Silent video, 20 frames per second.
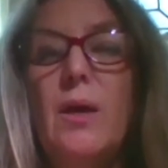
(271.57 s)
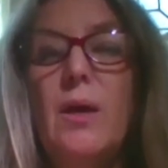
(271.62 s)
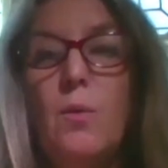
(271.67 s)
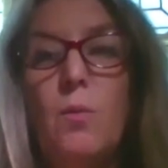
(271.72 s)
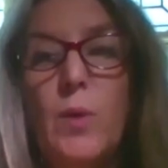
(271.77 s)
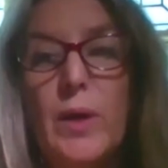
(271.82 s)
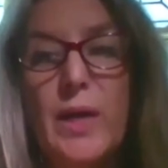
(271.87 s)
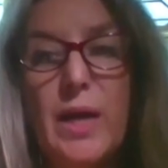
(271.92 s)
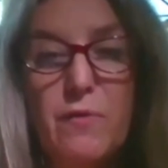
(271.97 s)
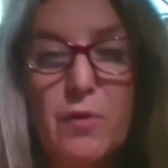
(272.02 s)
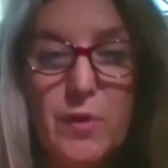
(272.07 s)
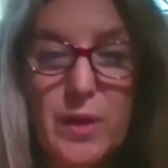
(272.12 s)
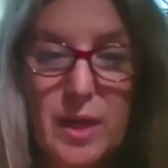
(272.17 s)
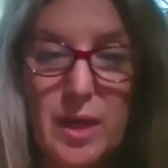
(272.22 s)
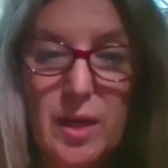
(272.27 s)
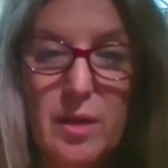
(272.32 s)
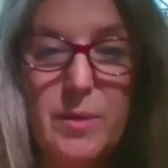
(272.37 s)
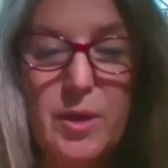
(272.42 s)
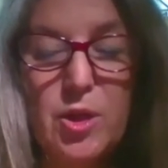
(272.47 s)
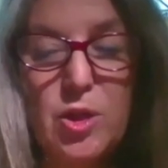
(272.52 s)
whatever the
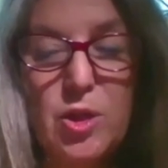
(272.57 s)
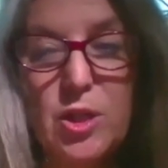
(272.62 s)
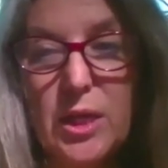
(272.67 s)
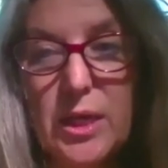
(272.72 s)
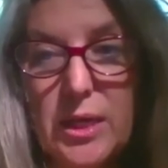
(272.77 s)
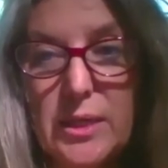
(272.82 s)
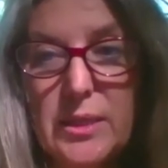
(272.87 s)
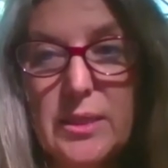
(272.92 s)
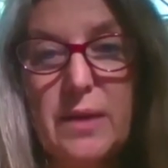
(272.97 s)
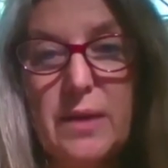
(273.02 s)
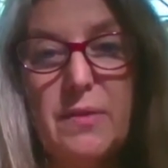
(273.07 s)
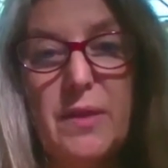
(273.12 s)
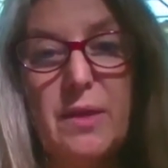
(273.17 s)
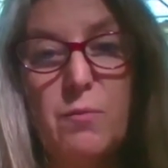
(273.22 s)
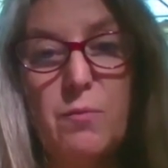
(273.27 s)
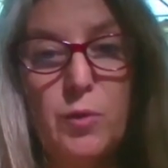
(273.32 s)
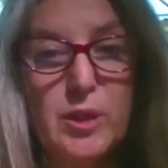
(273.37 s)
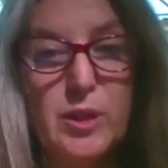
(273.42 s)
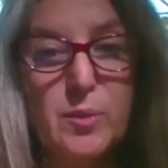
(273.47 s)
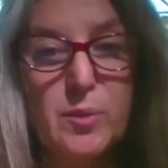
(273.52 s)
image is that then
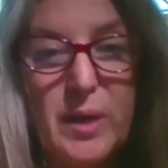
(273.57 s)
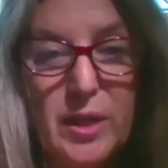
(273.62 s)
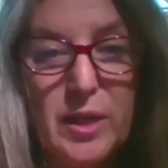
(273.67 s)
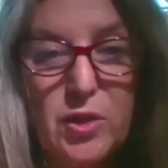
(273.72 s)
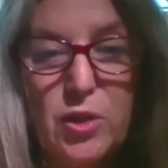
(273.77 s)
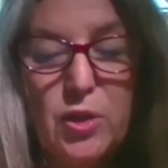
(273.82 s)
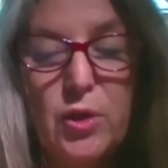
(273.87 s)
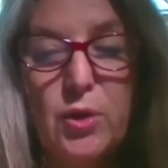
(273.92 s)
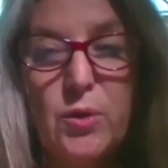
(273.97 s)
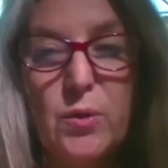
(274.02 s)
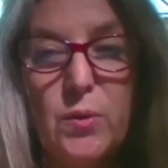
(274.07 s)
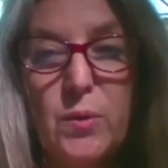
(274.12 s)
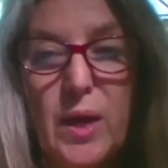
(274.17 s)
will speak to you.